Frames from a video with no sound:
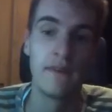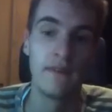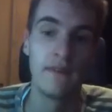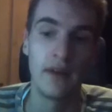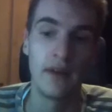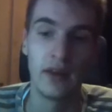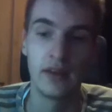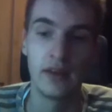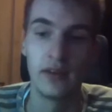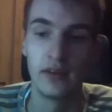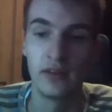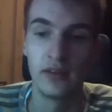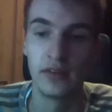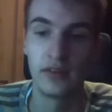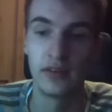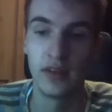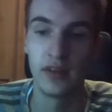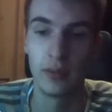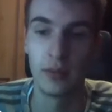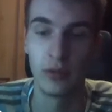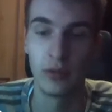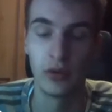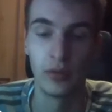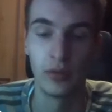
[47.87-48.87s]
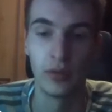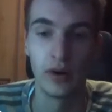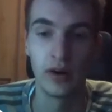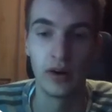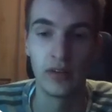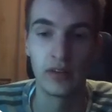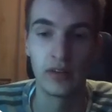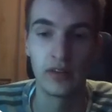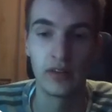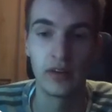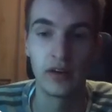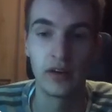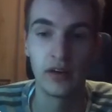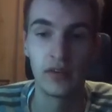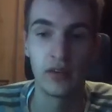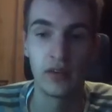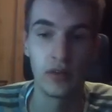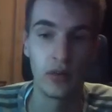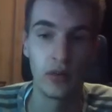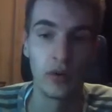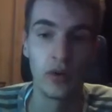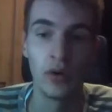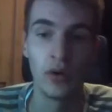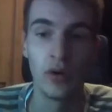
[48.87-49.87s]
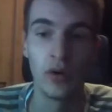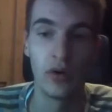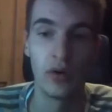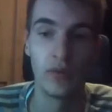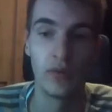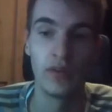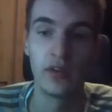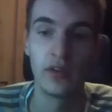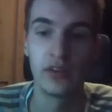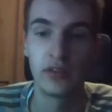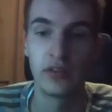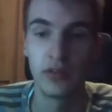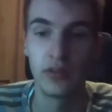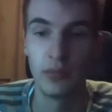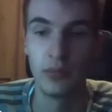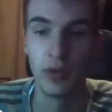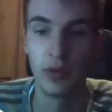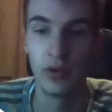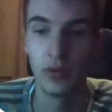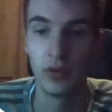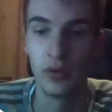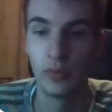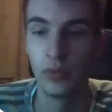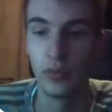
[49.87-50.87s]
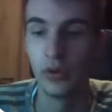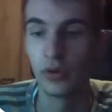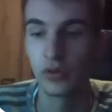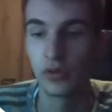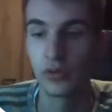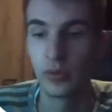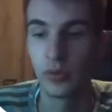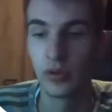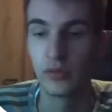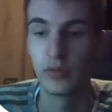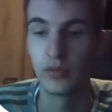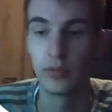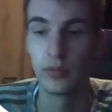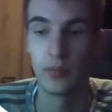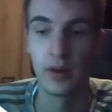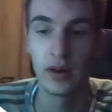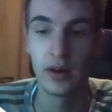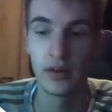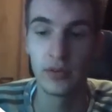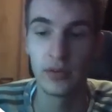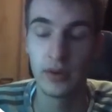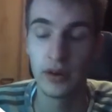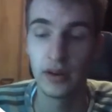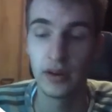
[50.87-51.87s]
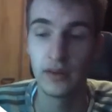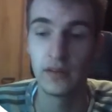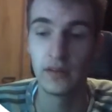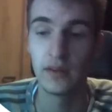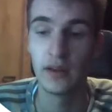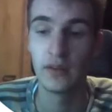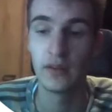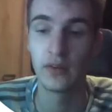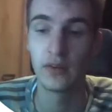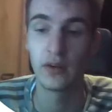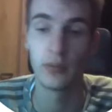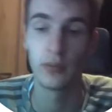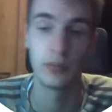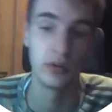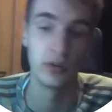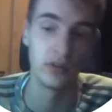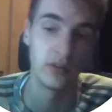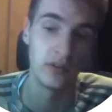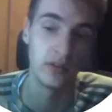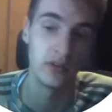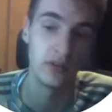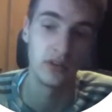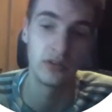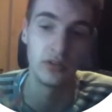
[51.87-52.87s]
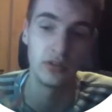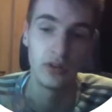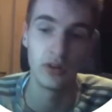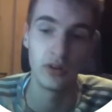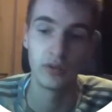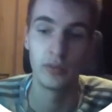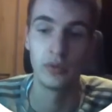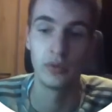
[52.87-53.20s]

And the same on the right side, oh, this model works well for my training data, but it does not